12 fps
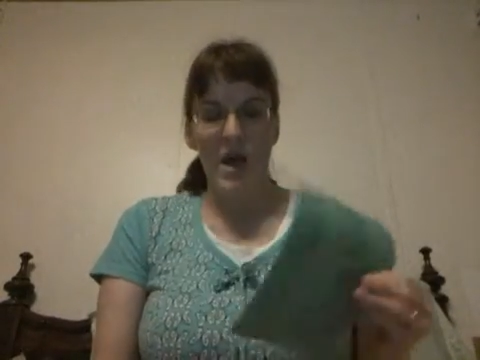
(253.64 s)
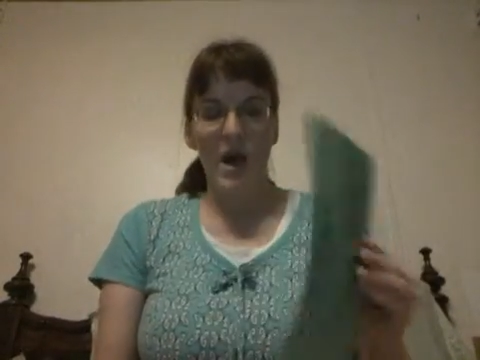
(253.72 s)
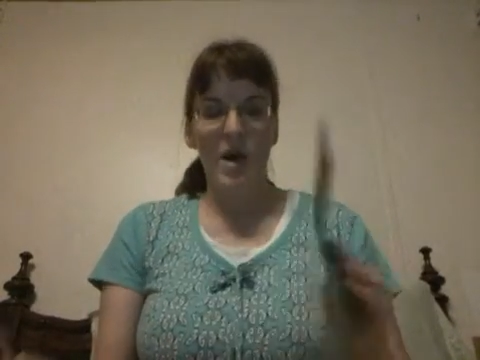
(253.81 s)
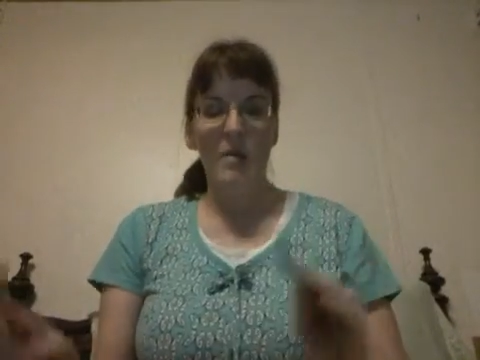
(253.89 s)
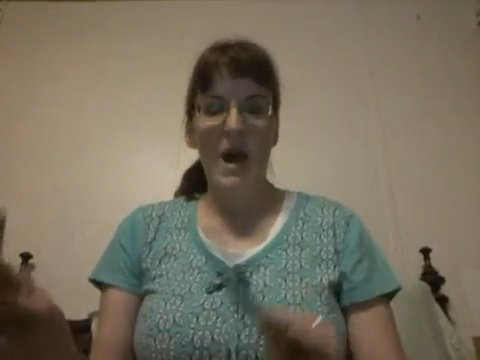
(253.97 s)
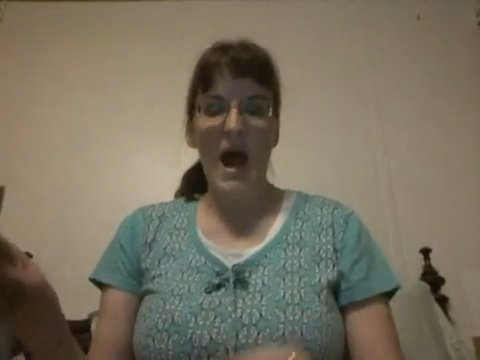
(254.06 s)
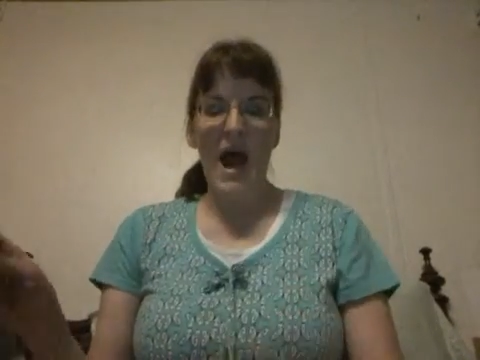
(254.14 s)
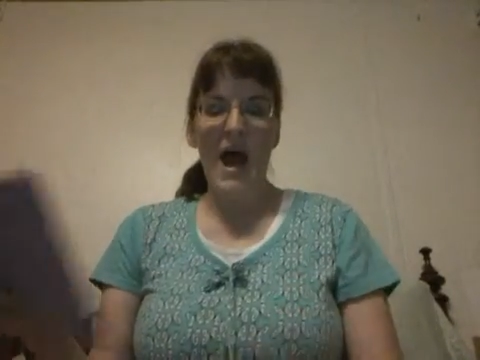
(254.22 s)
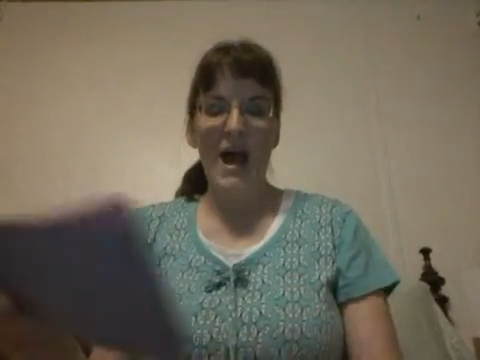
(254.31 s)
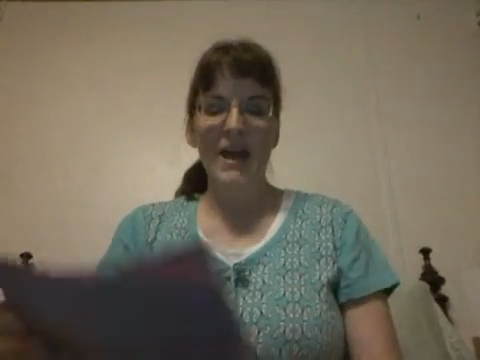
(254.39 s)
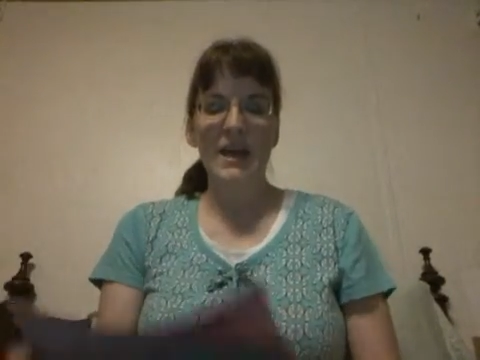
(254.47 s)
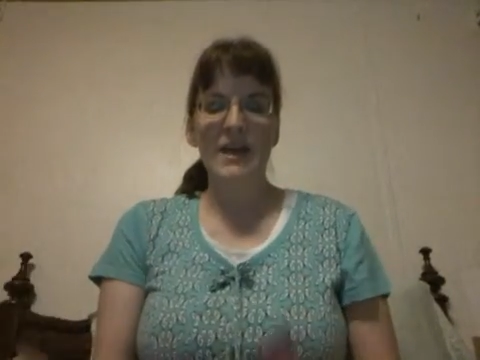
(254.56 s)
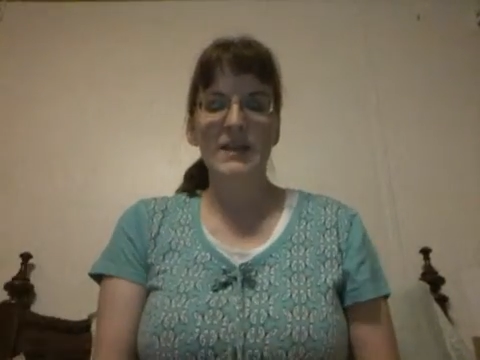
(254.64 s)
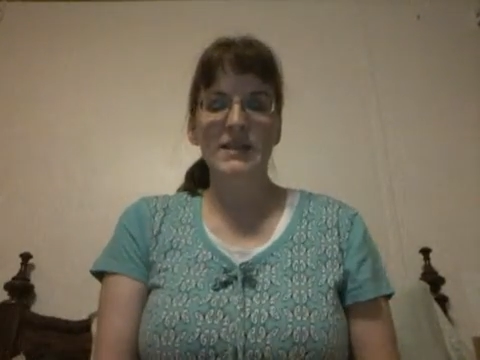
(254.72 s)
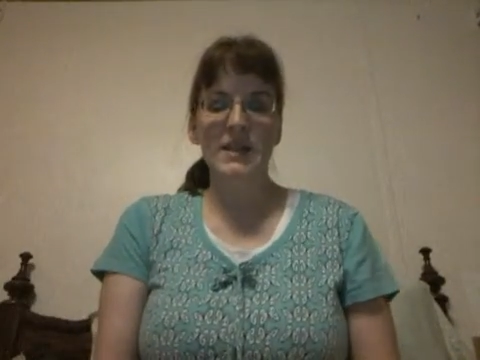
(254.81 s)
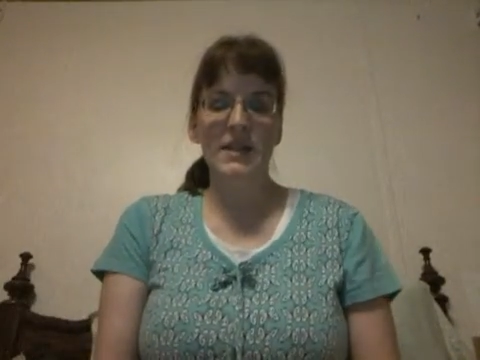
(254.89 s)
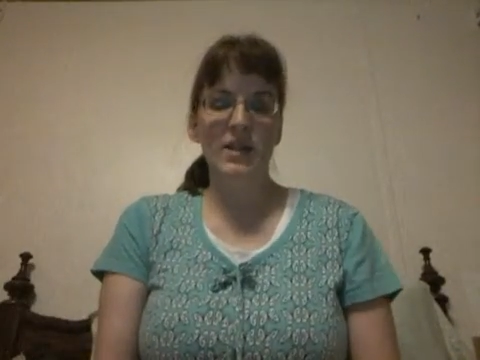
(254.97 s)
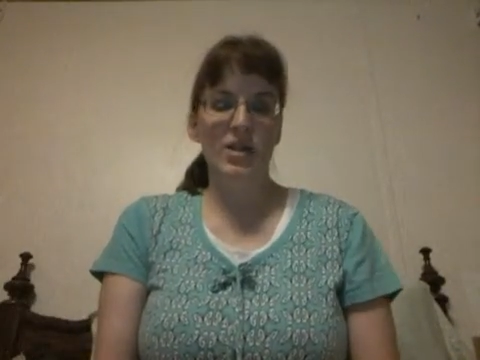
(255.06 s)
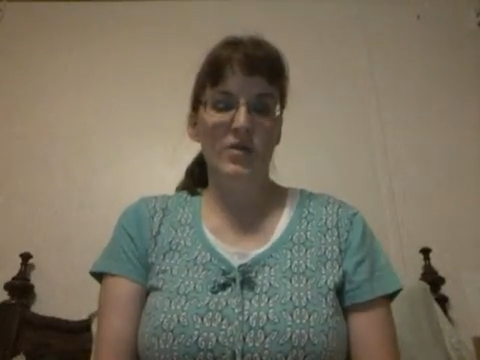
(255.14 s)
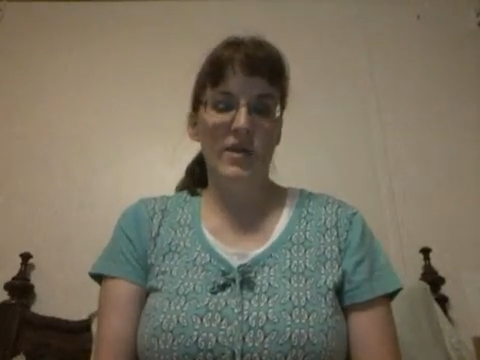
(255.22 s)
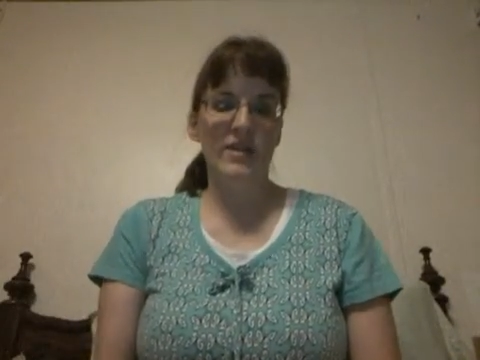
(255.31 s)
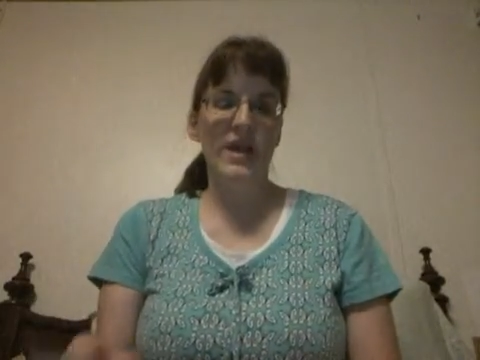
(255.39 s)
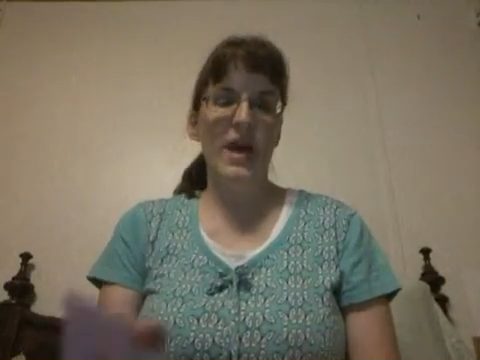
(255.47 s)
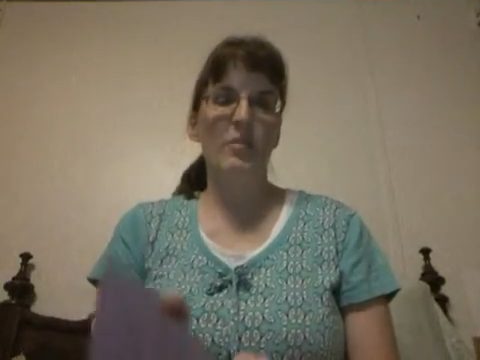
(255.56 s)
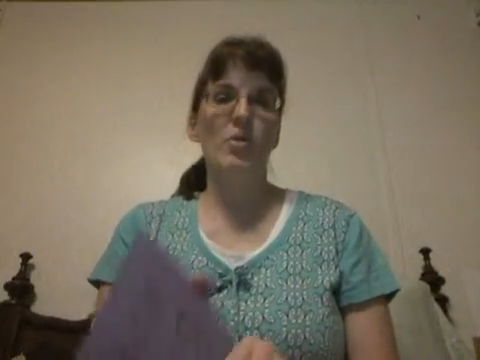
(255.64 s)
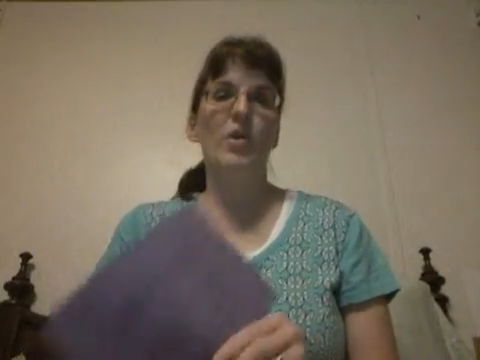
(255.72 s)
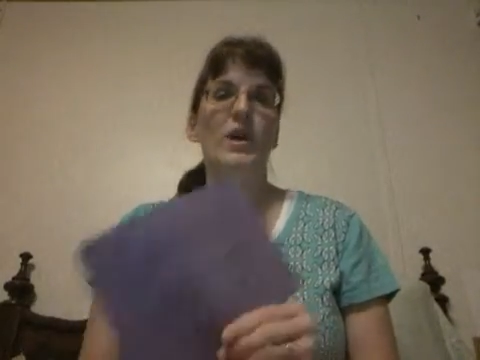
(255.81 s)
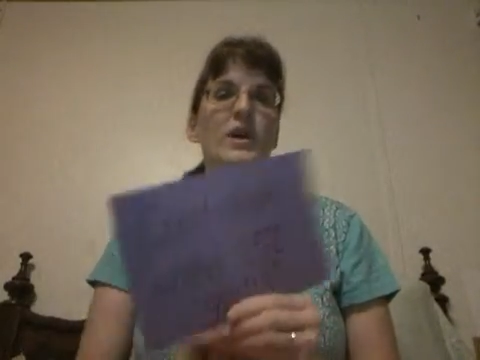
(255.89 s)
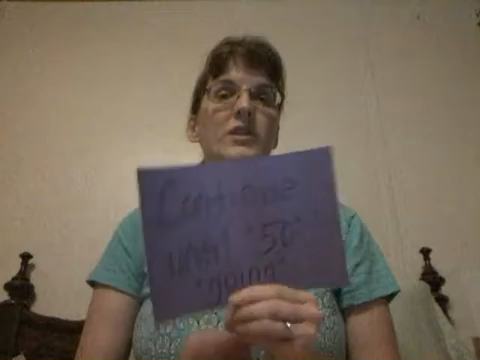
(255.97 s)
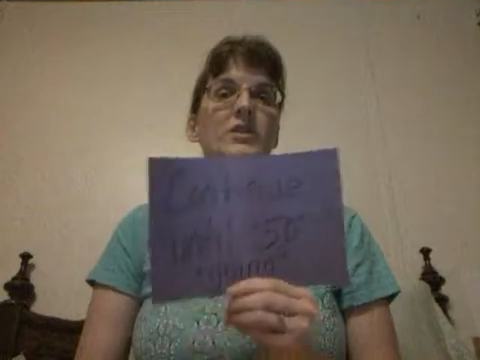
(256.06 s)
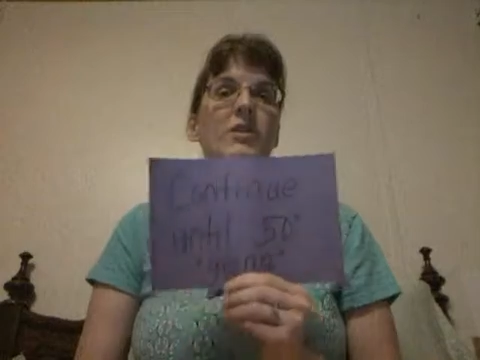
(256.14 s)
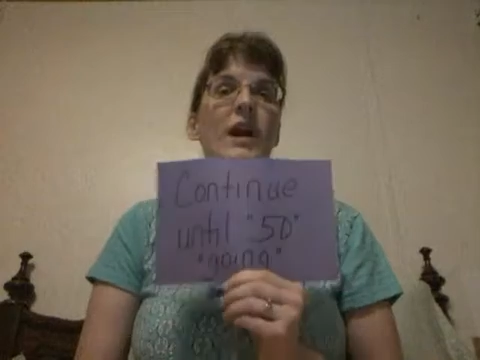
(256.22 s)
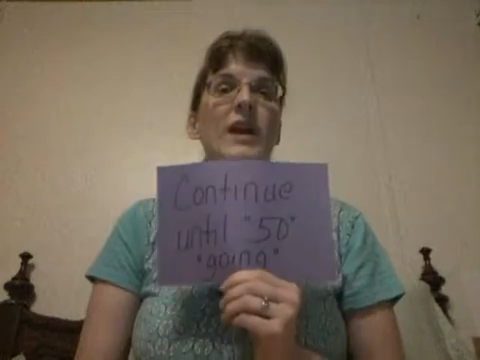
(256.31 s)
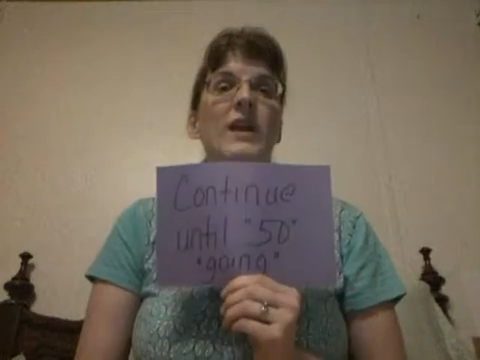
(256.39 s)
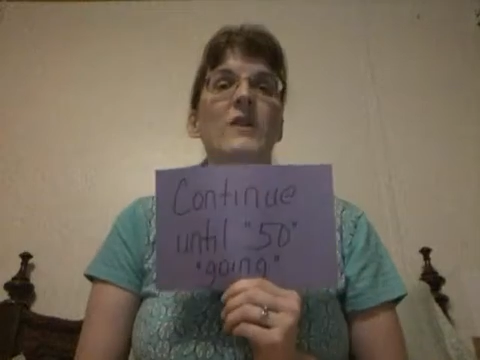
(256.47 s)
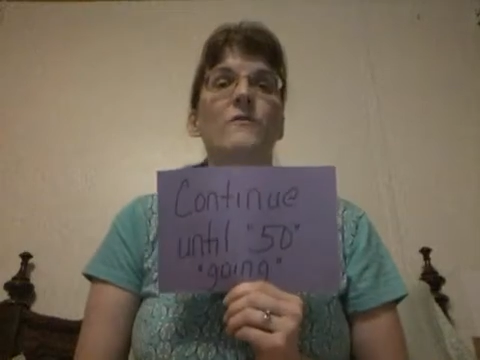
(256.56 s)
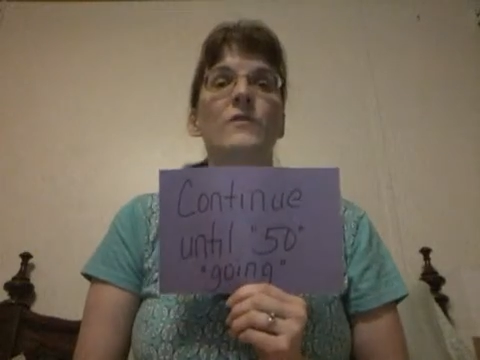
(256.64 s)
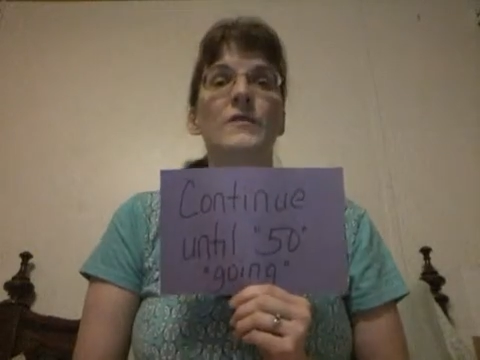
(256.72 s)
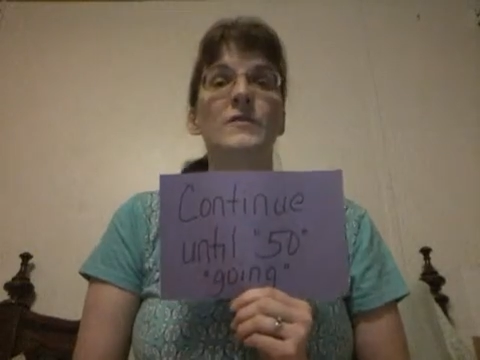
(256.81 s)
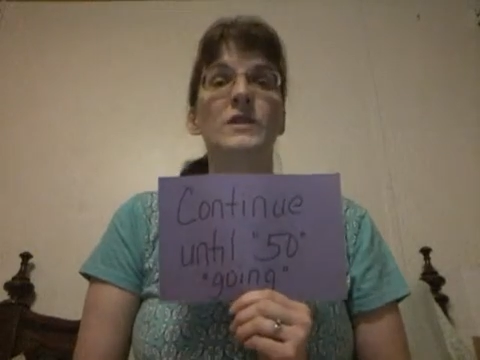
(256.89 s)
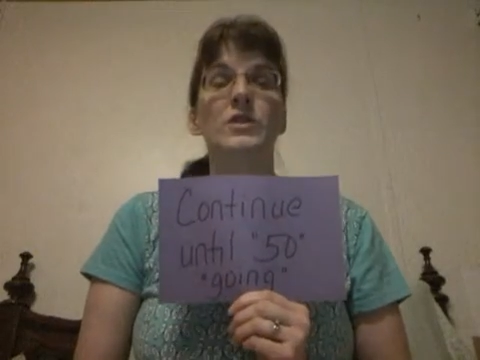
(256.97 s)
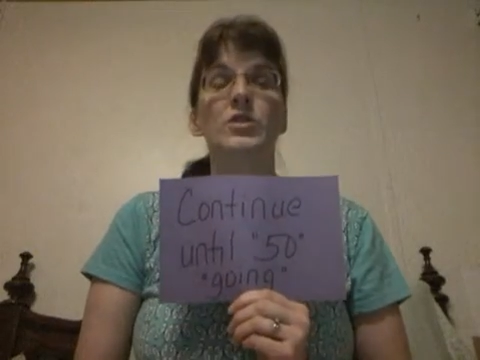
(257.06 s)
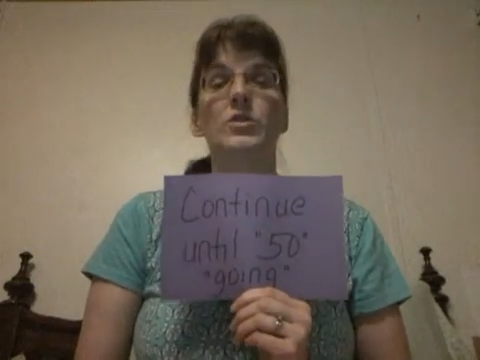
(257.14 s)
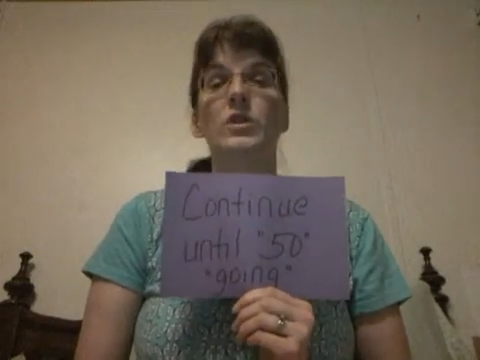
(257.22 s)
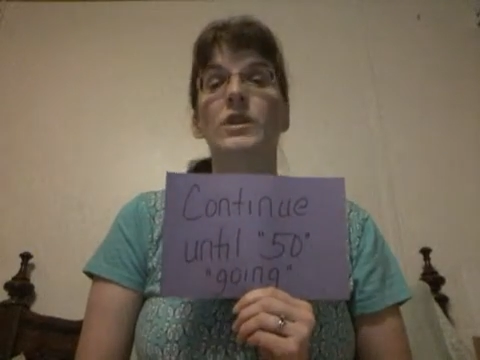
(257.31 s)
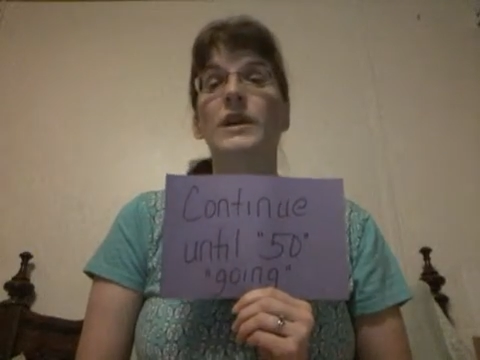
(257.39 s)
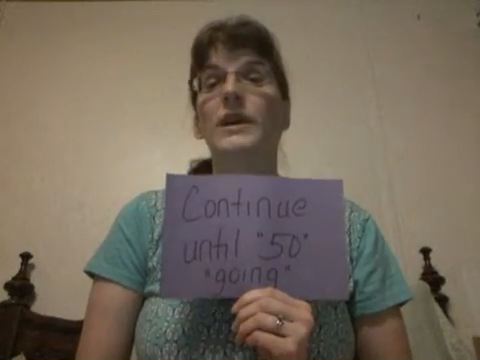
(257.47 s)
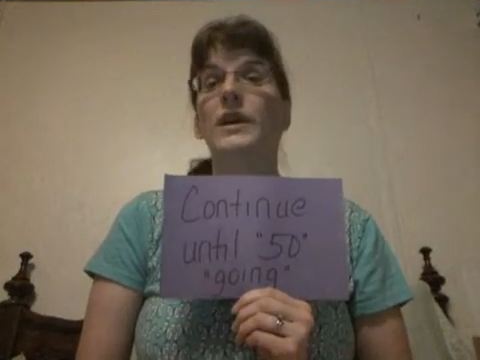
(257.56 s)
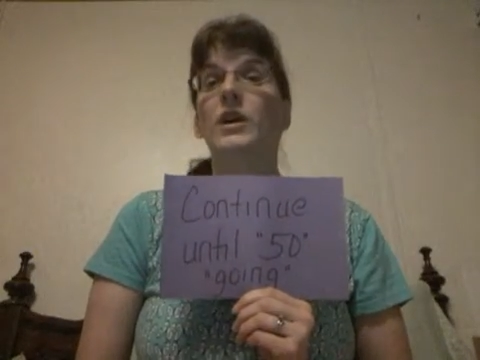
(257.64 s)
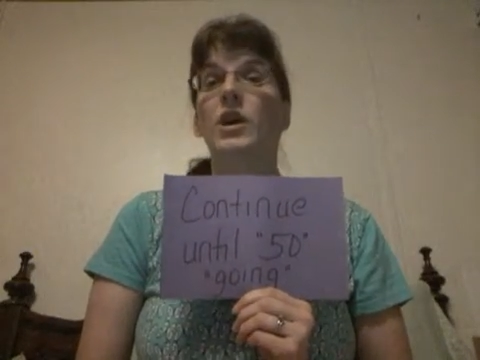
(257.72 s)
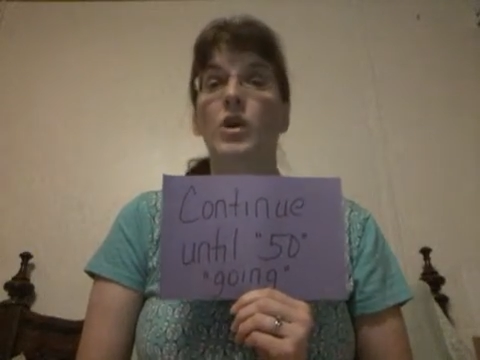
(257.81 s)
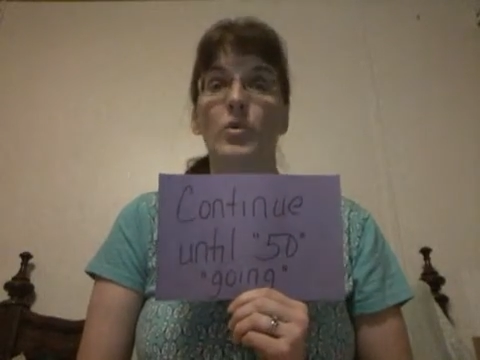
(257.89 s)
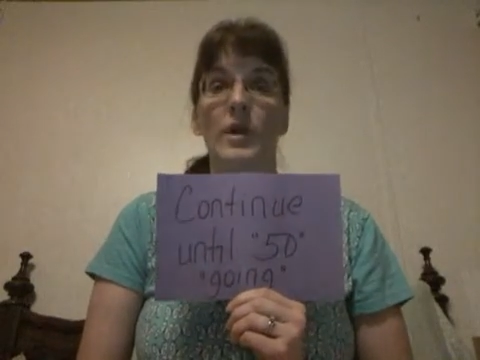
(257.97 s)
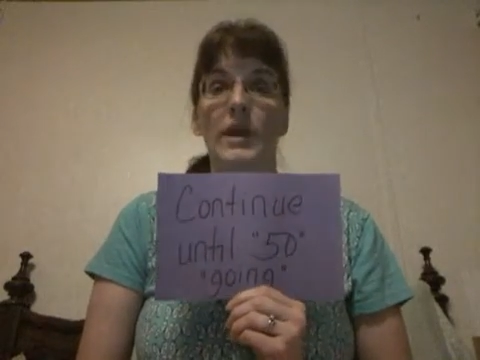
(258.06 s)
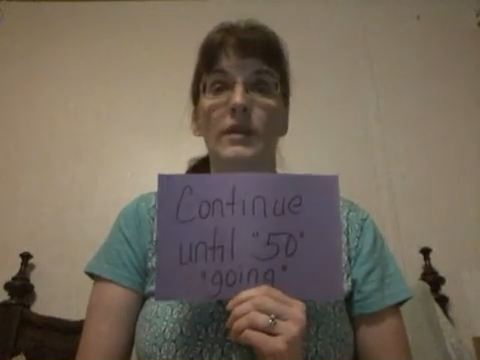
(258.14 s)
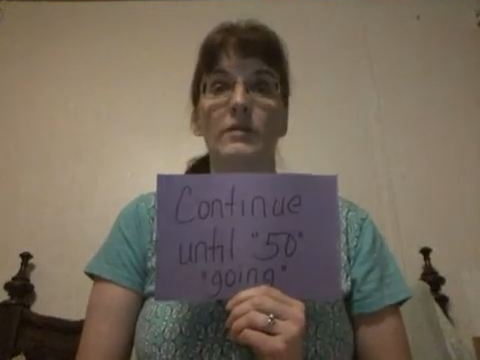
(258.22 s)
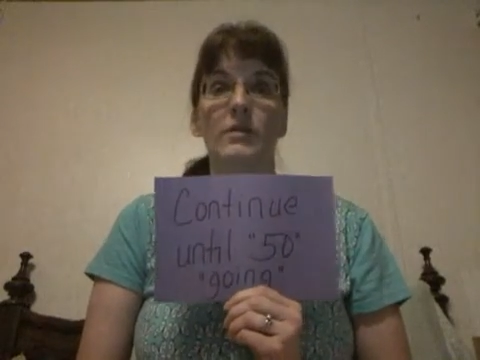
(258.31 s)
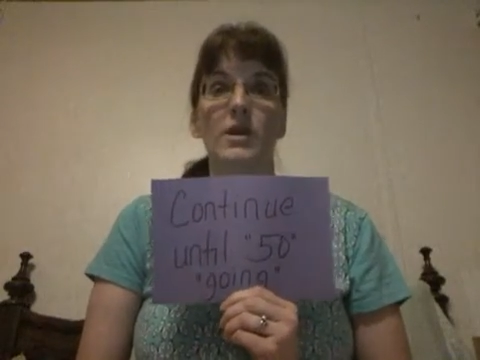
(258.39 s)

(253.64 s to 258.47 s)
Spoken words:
I continue at that point until I get 50 to click going.